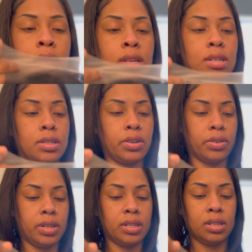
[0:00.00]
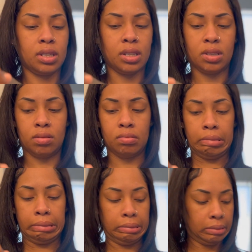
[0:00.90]
So this is,
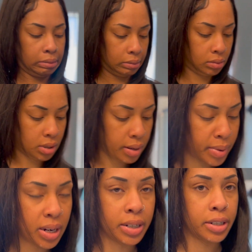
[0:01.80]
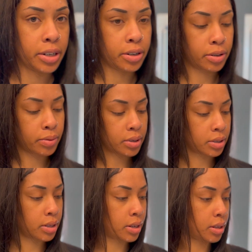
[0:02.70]
let me not tell you one
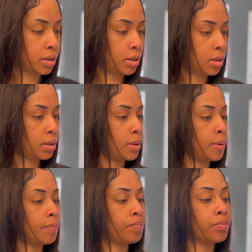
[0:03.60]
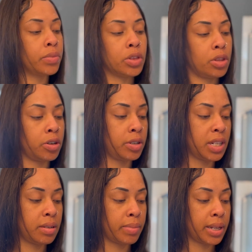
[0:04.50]
thing.
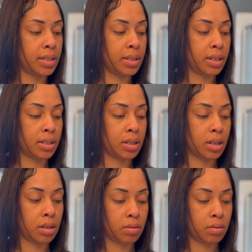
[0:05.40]
13 by 16.